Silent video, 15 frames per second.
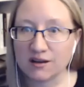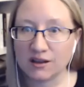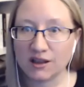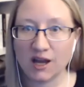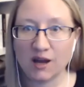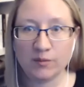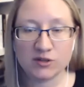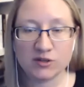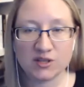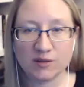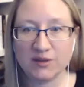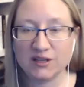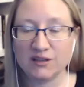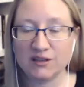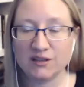club or
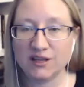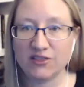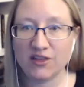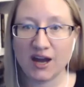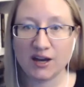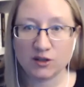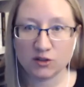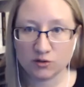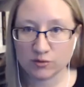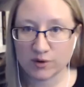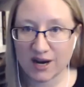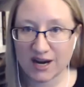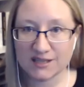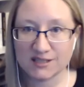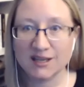something like that,
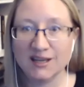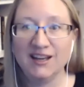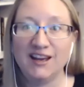great.